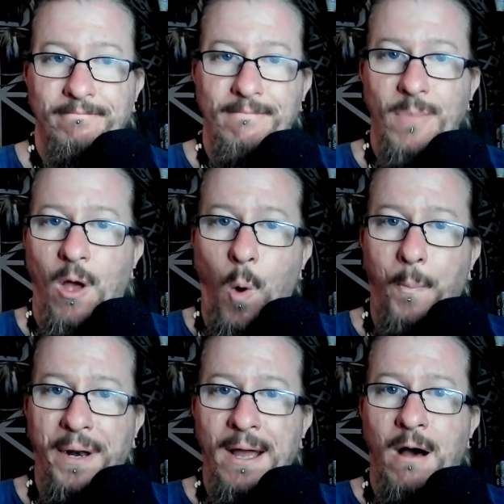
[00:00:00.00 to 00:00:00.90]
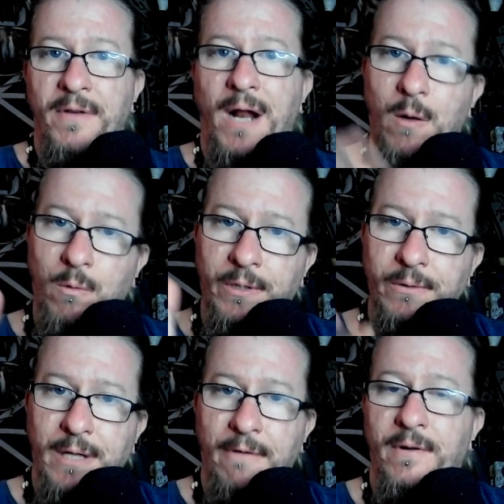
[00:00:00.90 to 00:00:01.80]
opening of it, I will
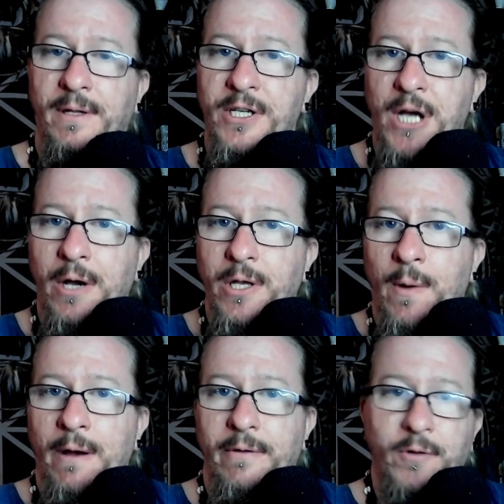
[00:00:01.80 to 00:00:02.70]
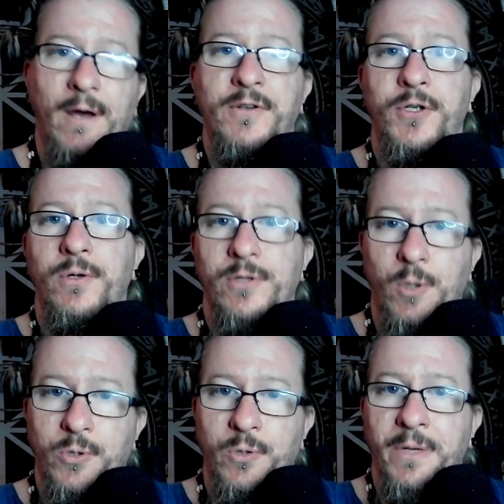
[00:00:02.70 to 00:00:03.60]
definitely shout you out if you have sh social
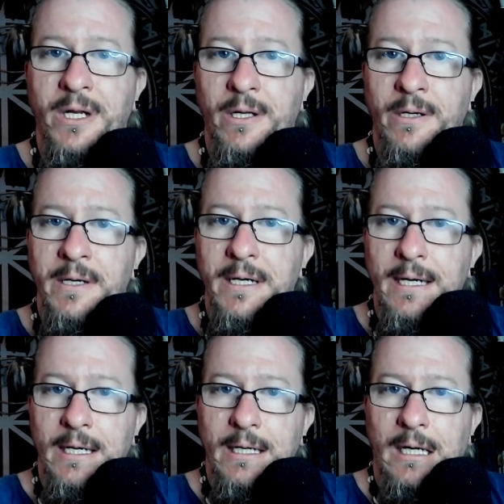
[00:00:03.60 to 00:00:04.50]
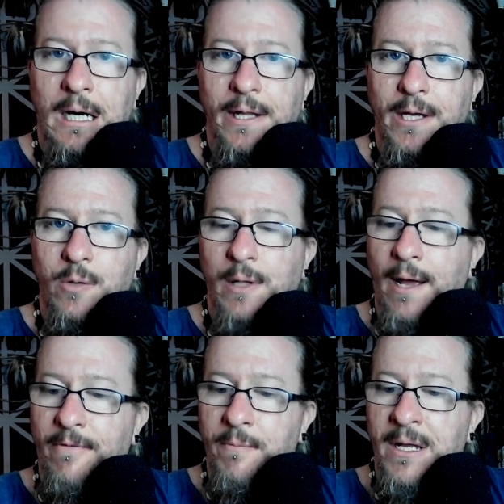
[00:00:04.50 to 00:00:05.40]
media uh, that you would like for
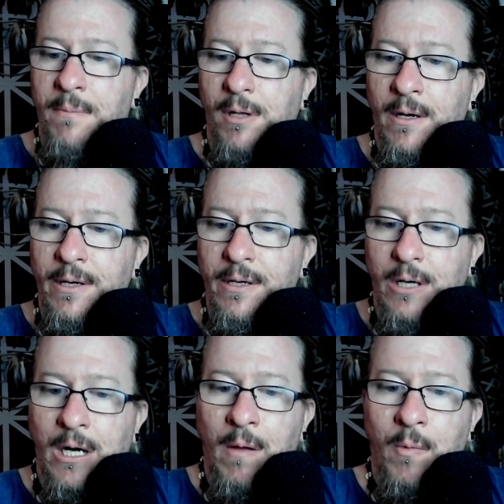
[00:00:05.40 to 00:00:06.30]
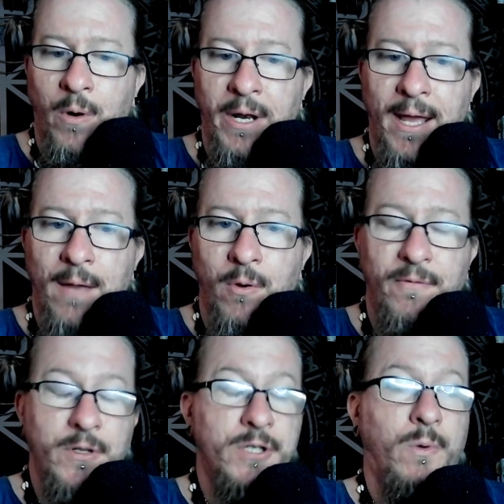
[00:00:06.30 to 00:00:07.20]
me to plug, um, or a name, or if you
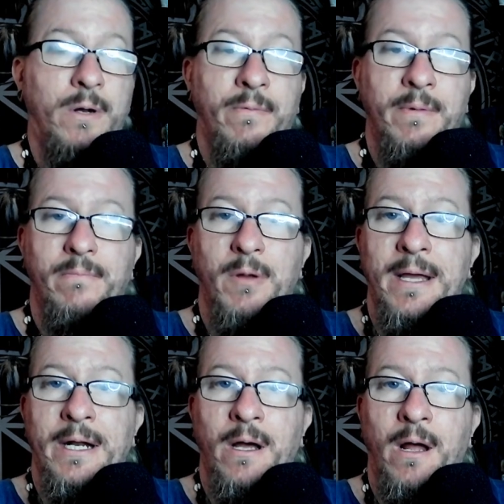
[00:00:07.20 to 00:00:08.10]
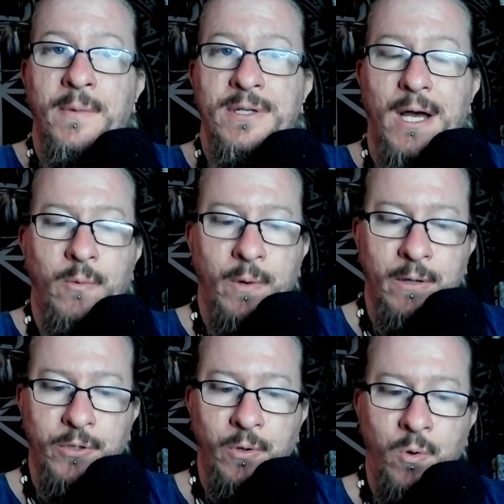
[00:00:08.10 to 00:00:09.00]
just want to re remain anonymous. I will
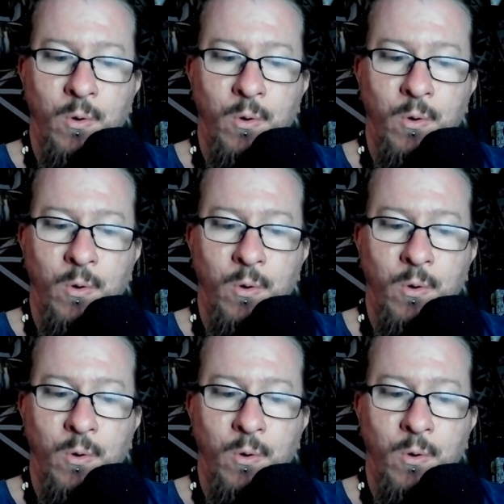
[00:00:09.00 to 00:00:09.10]
do